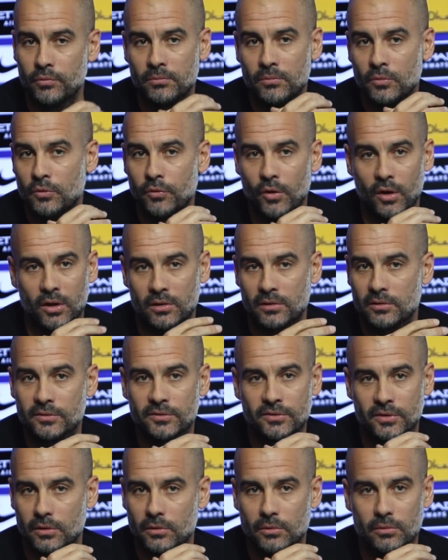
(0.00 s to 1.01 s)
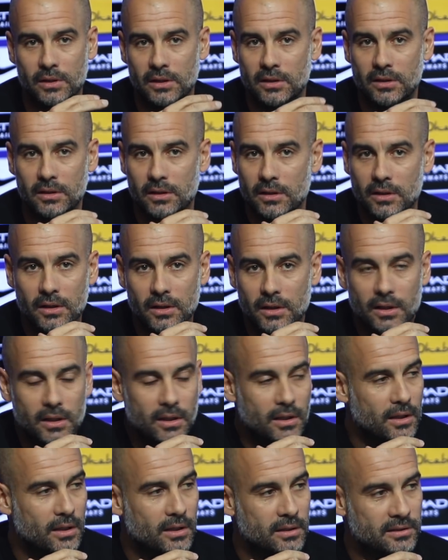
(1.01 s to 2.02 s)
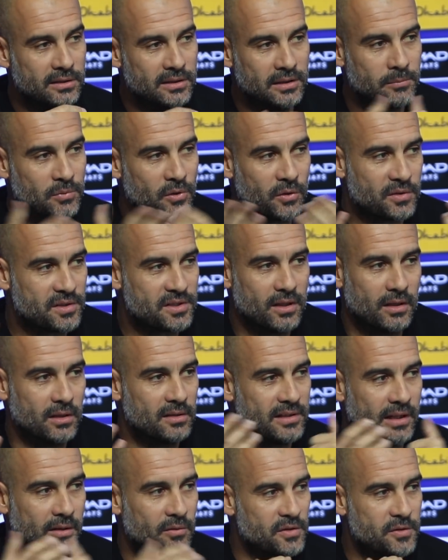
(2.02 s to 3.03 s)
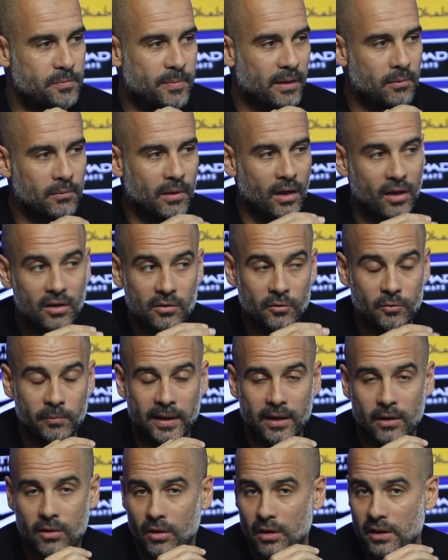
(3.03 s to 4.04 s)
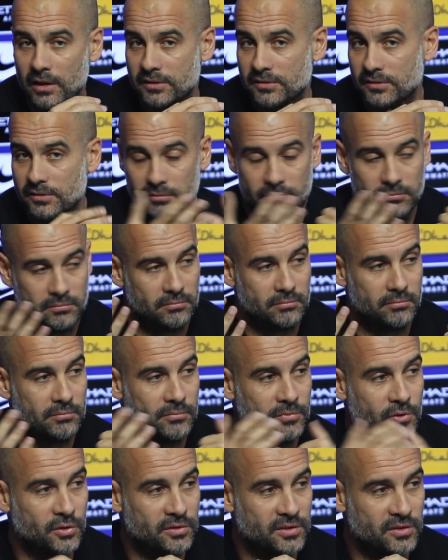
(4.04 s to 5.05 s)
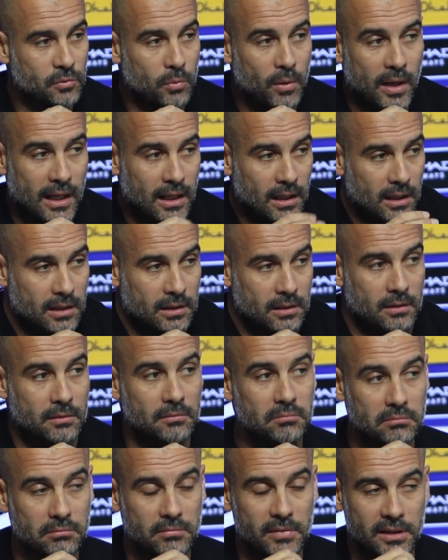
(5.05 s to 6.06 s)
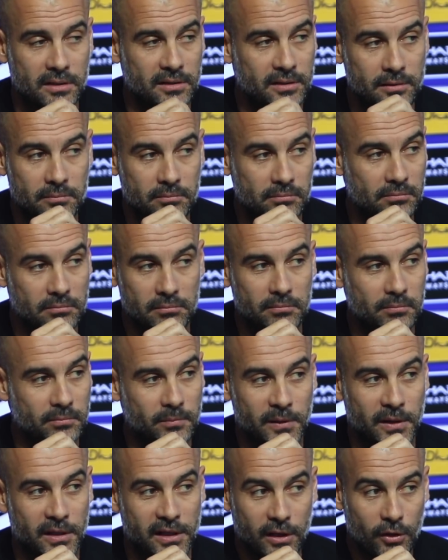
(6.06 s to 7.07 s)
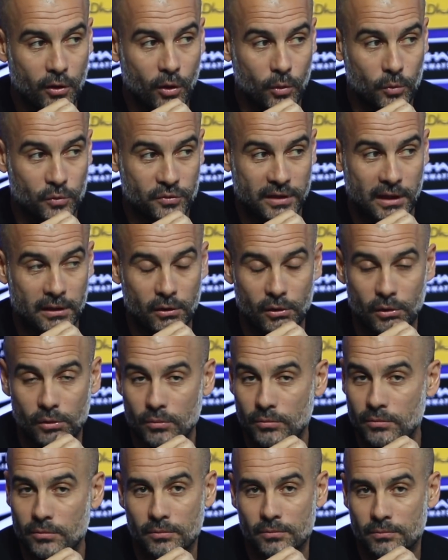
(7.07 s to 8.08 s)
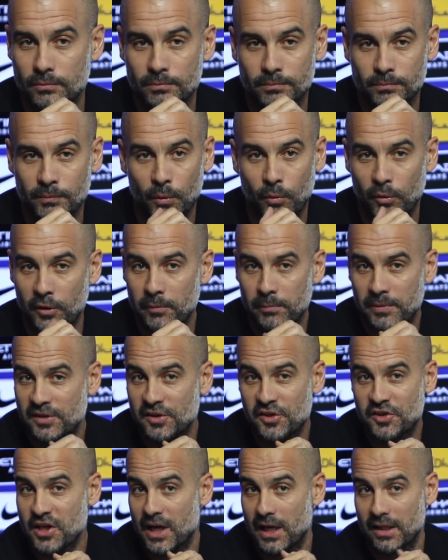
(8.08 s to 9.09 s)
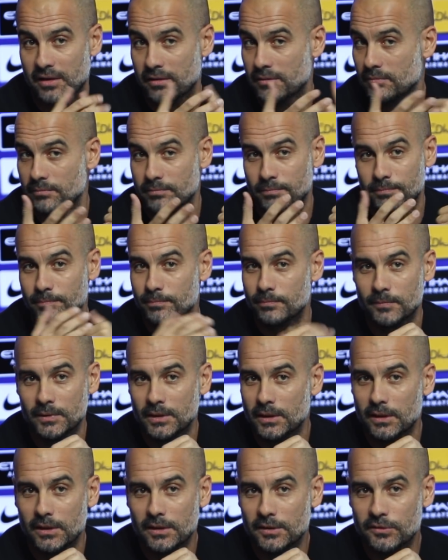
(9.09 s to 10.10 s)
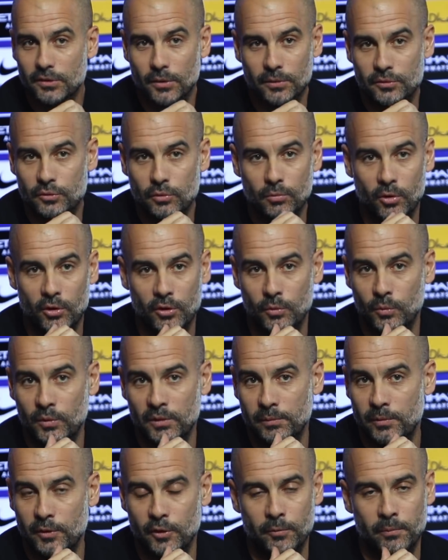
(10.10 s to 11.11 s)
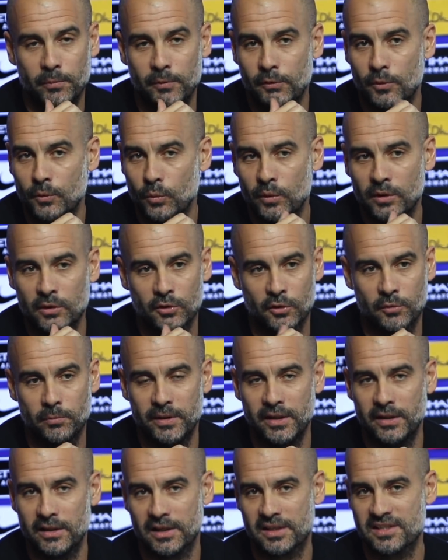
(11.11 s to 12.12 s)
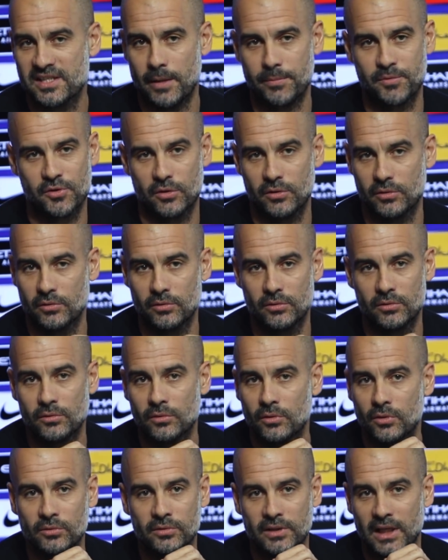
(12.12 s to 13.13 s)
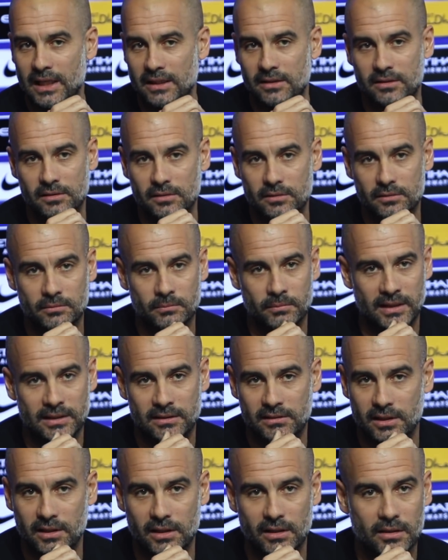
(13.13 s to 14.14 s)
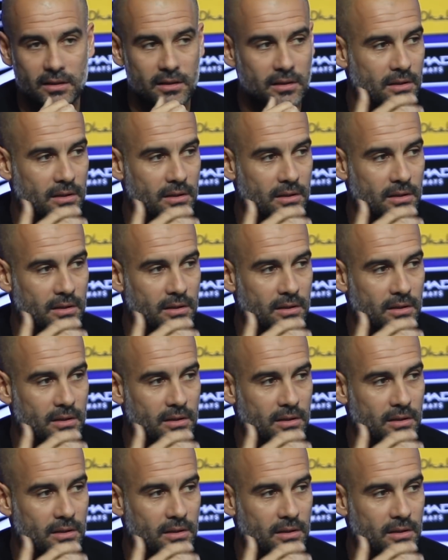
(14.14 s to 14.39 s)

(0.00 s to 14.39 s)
move on. So when in the end of the results, I respect a lot of my colleagues, just as well, and he knows, I know, we want to beat each other. So tomorrow will not be an exception on that. But